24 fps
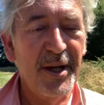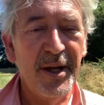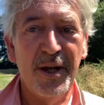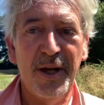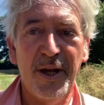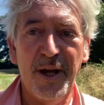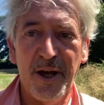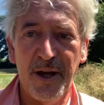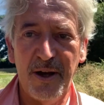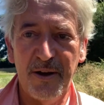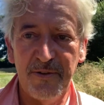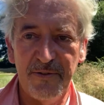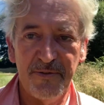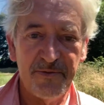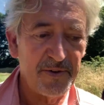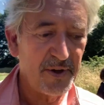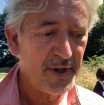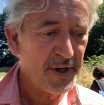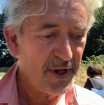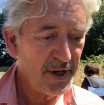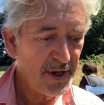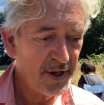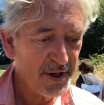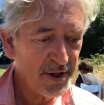have
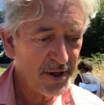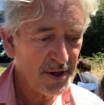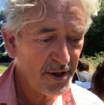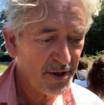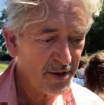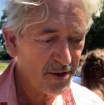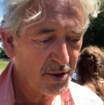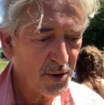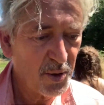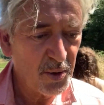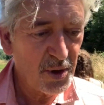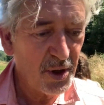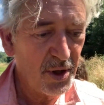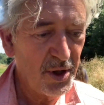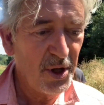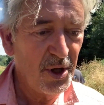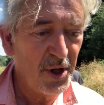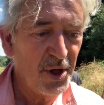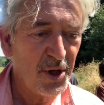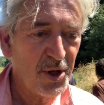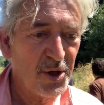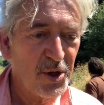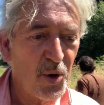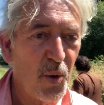
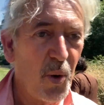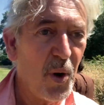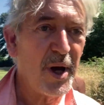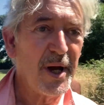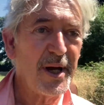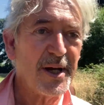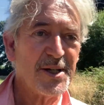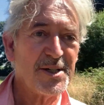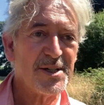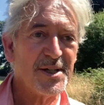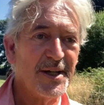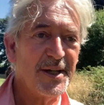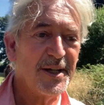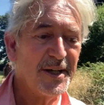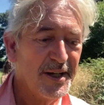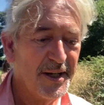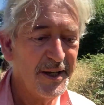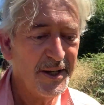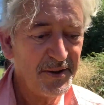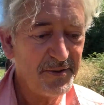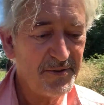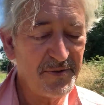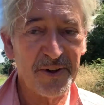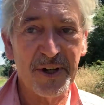quite
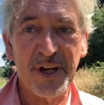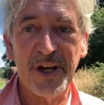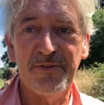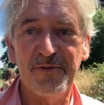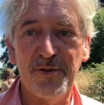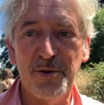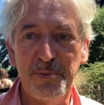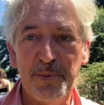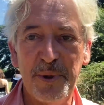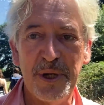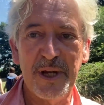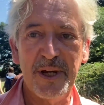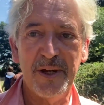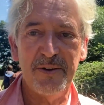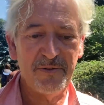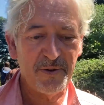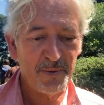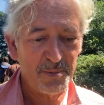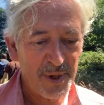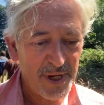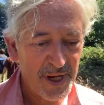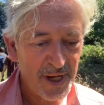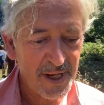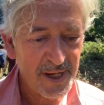forgiven me for
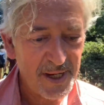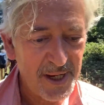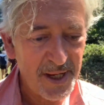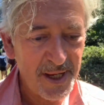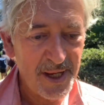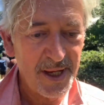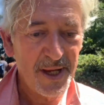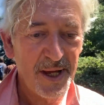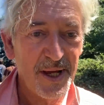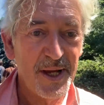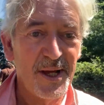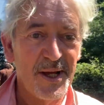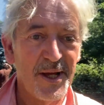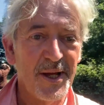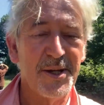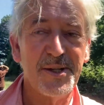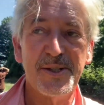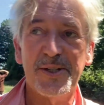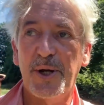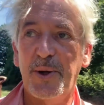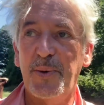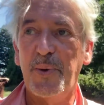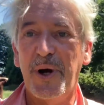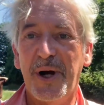being
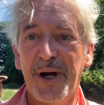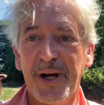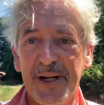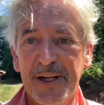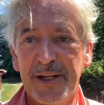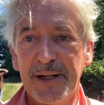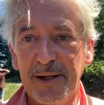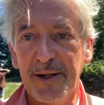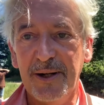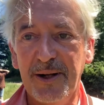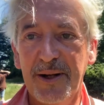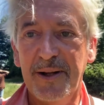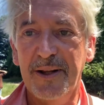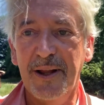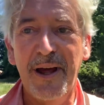so idle